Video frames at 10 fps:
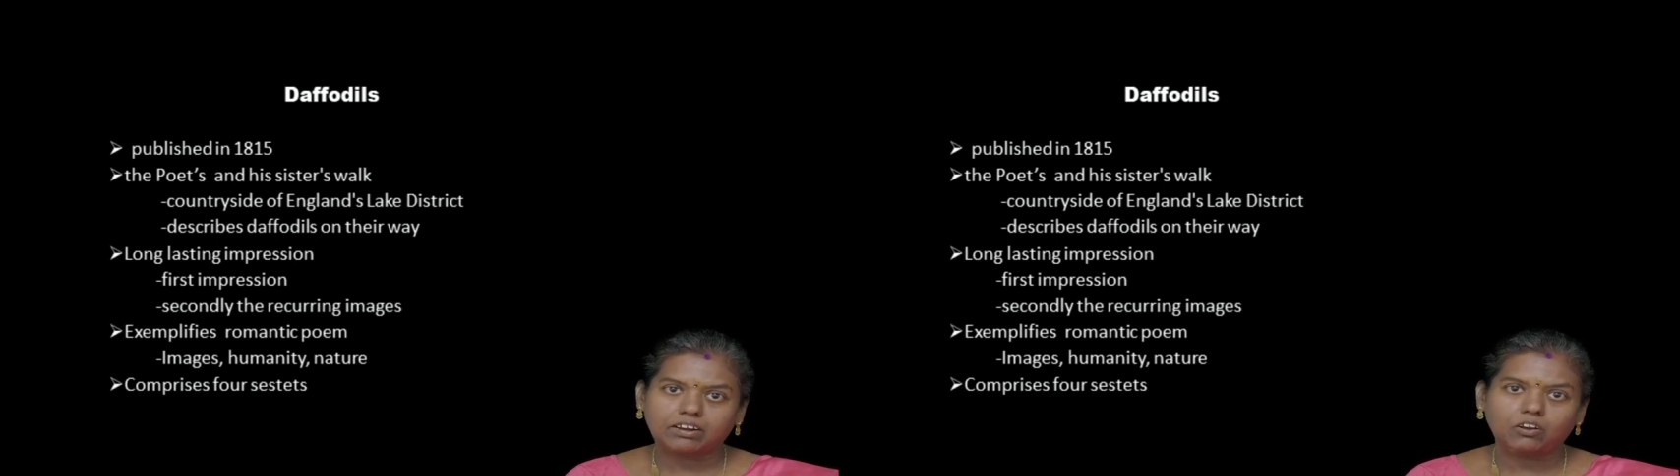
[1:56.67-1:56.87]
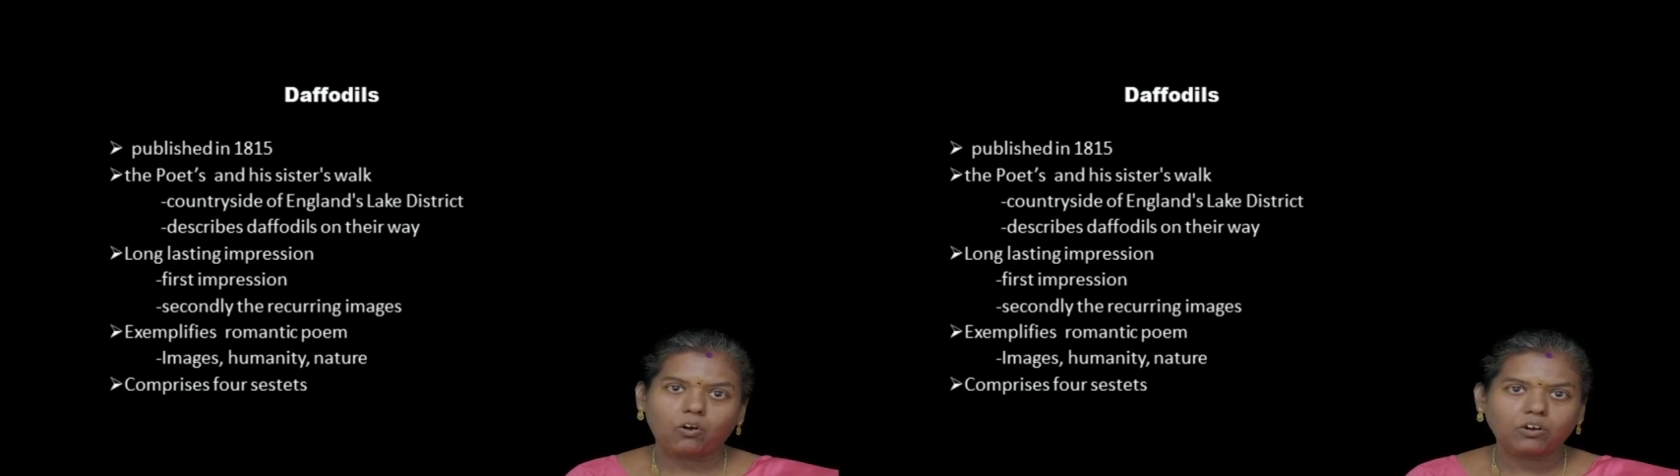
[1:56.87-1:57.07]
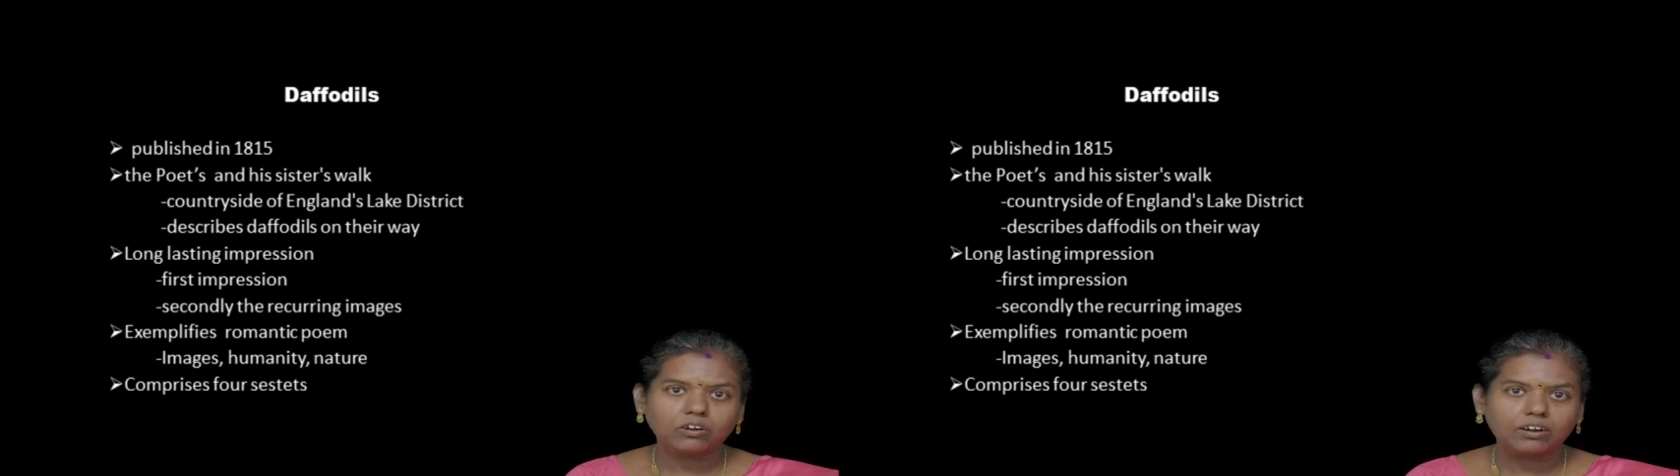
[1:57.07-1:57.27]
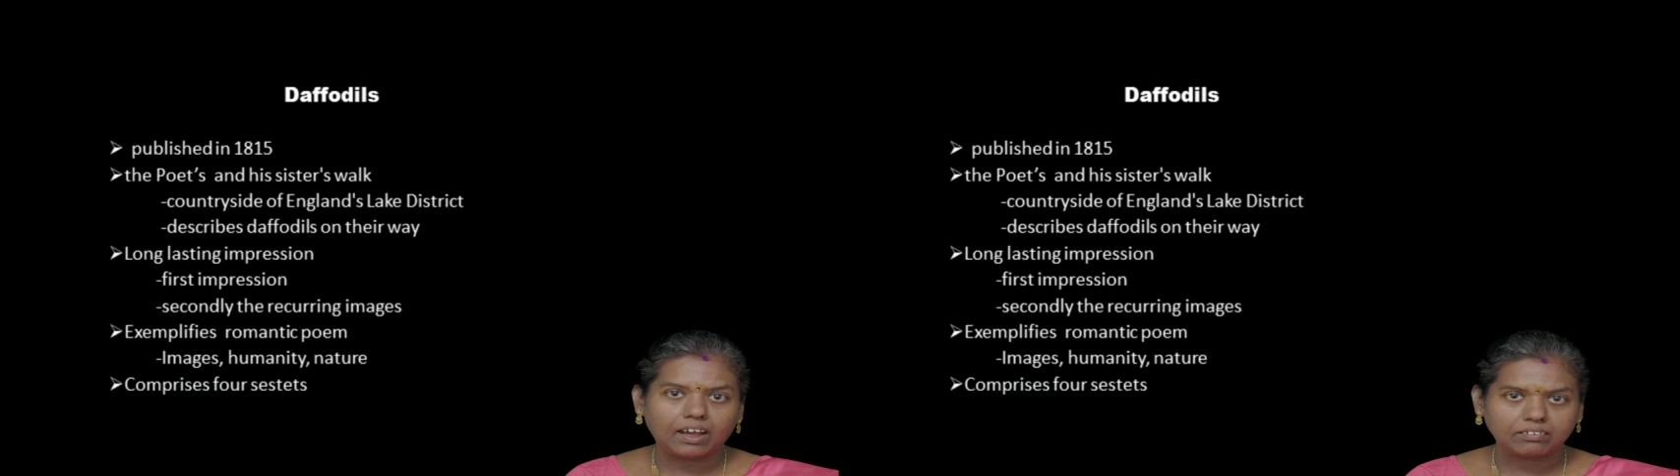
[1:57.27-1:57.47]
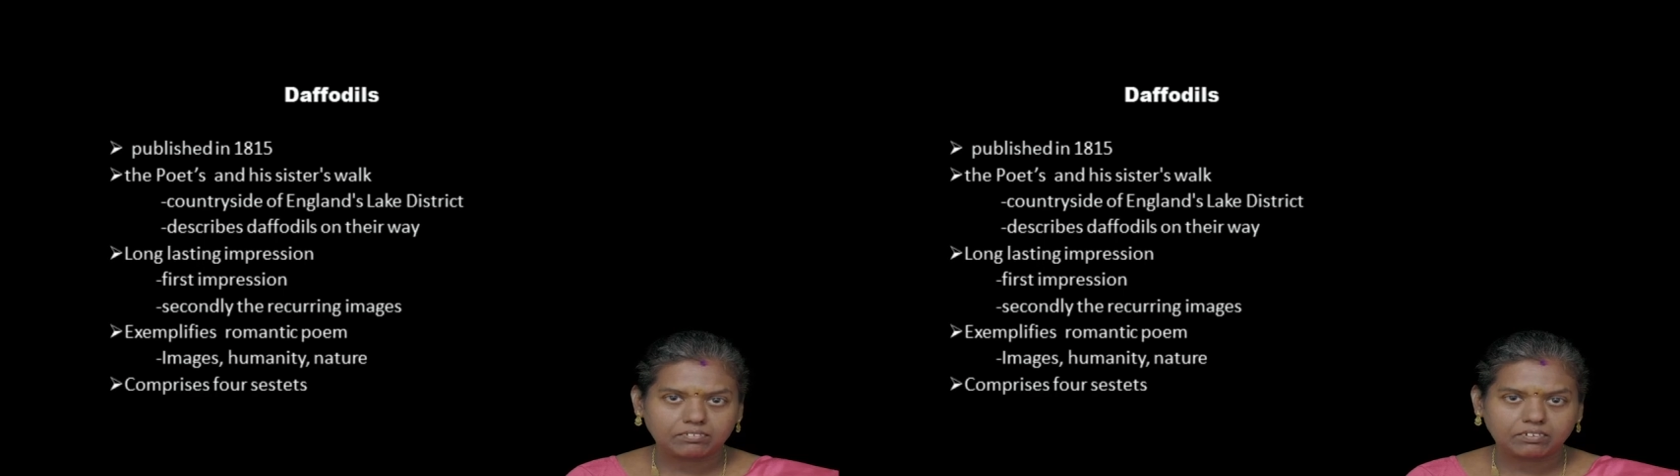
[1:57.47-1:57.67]
a long
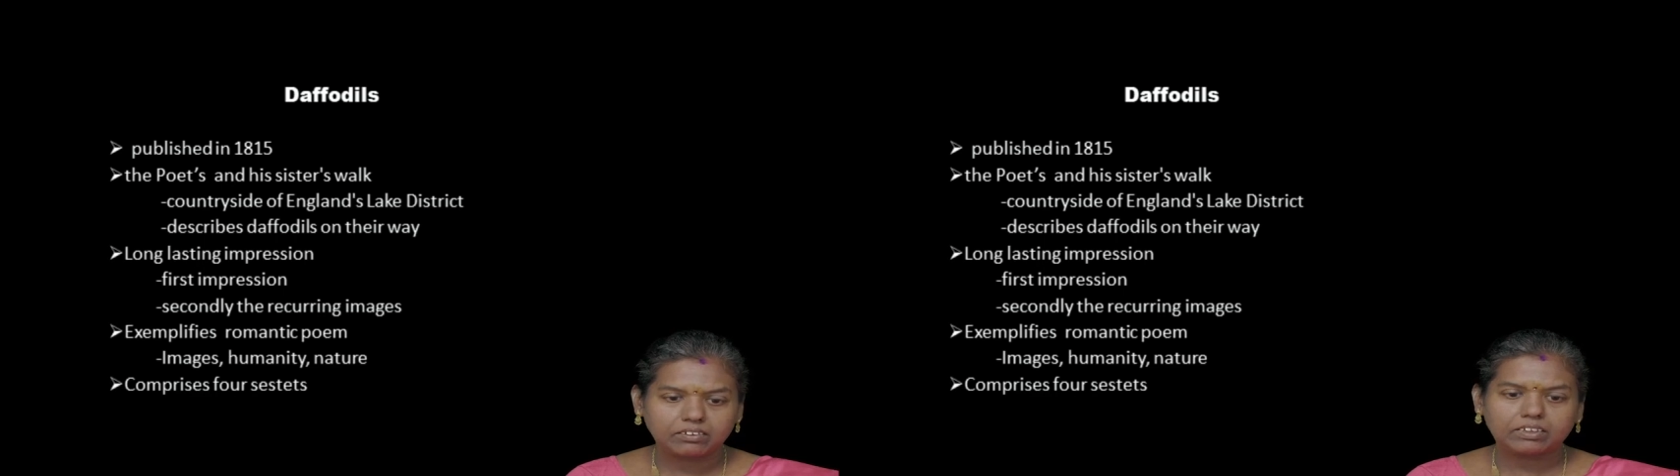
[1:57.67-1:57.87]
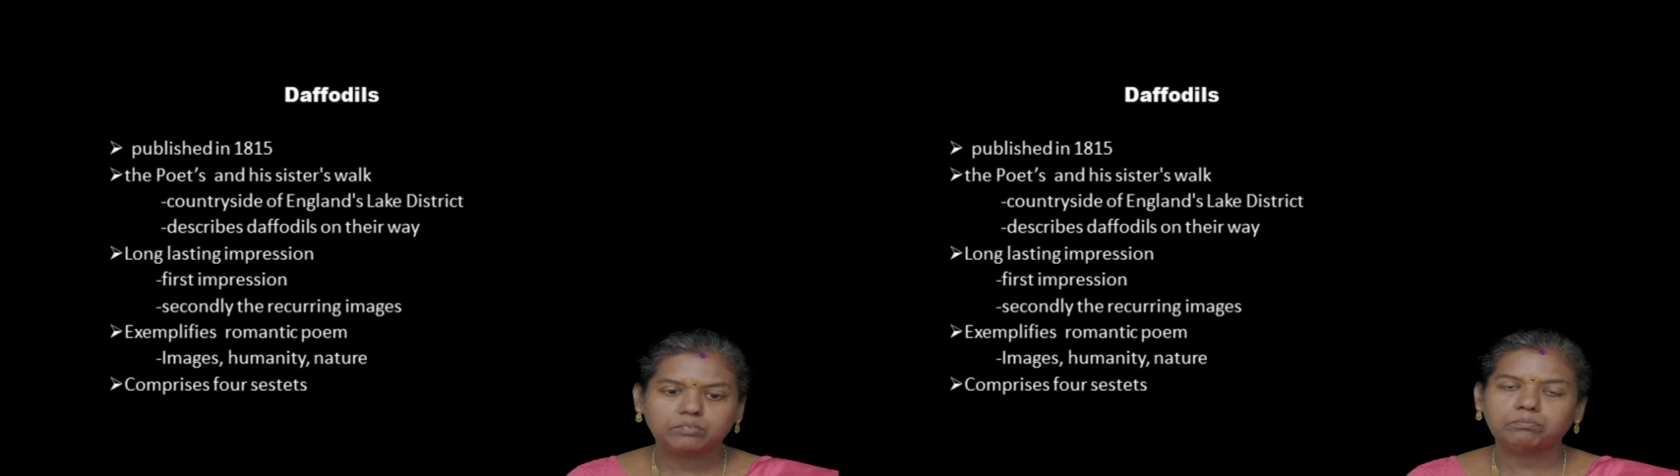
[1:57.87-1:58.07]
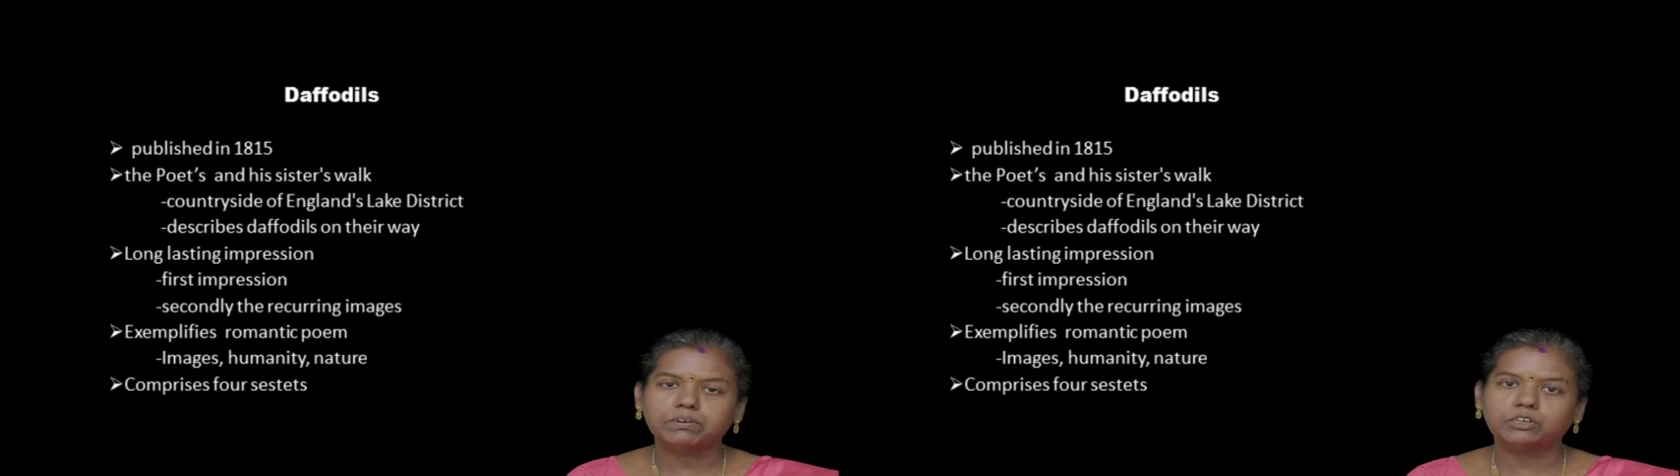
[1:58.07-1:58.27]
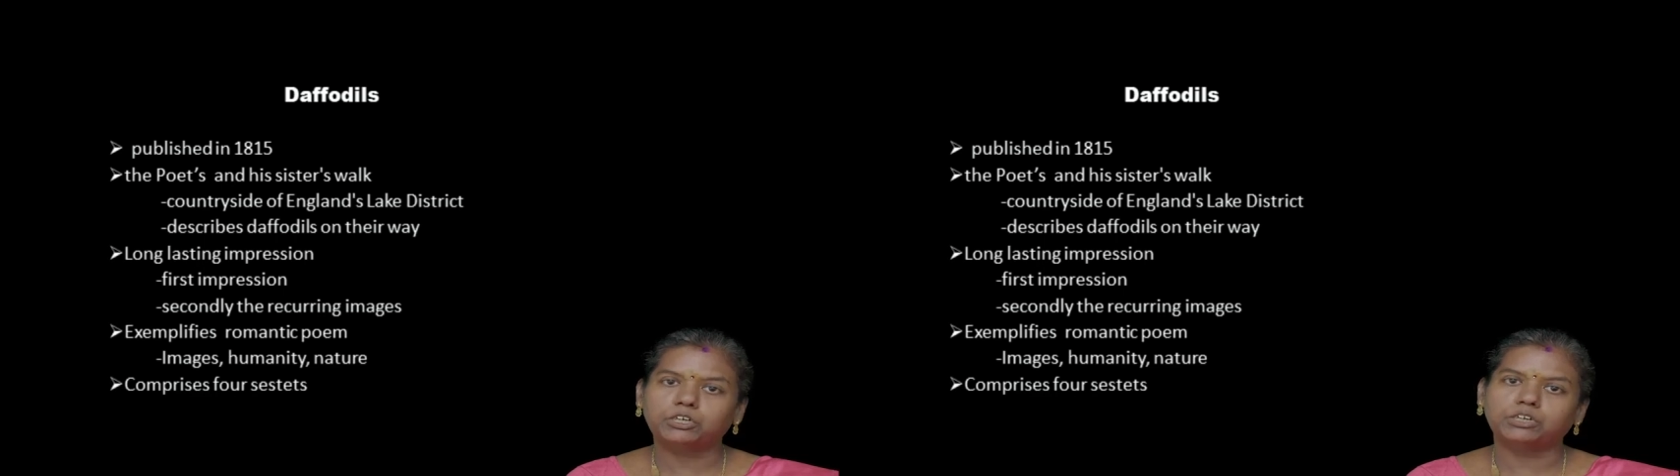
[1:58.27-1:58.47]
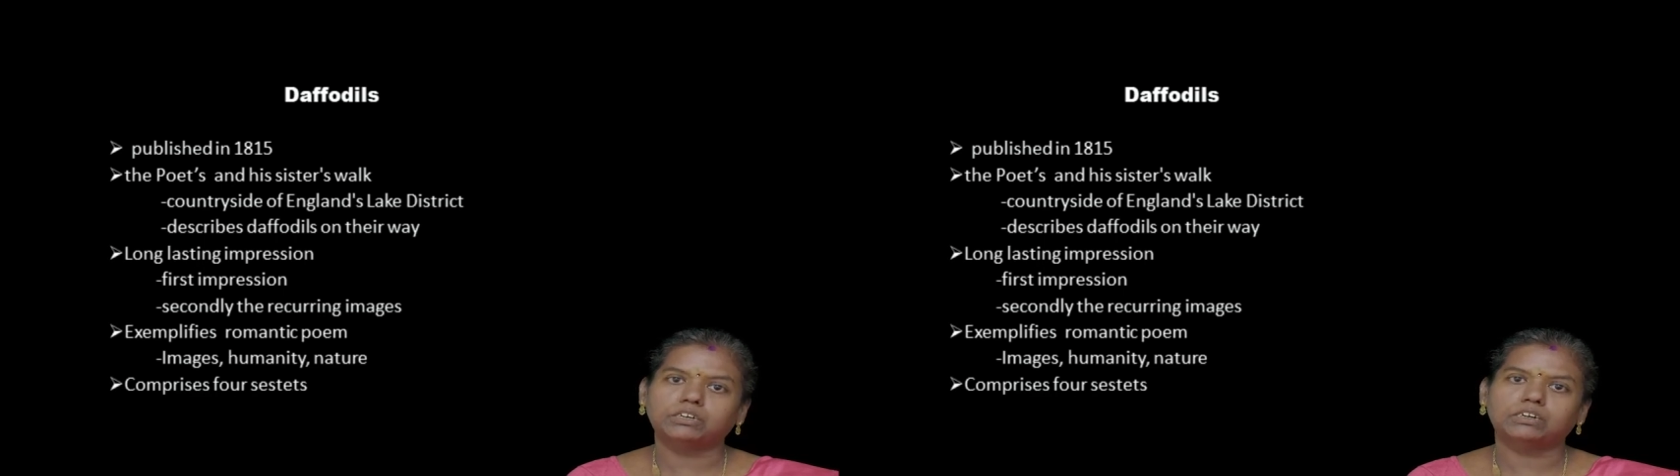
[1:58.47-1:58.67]
lasting
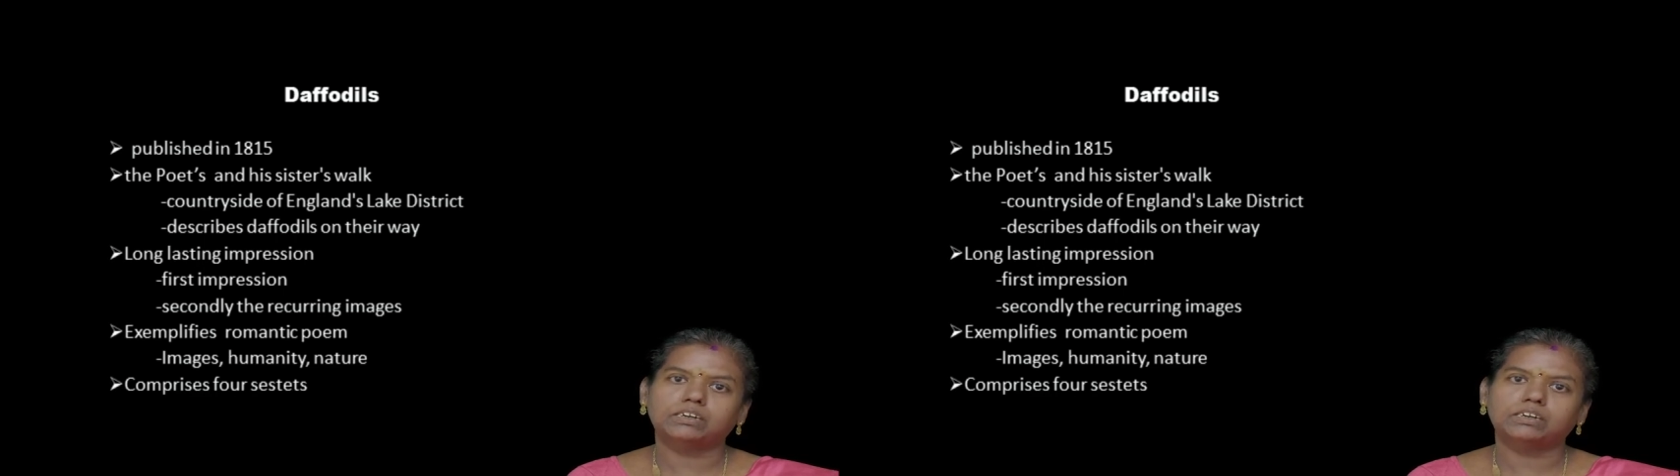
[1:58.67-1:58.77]
impression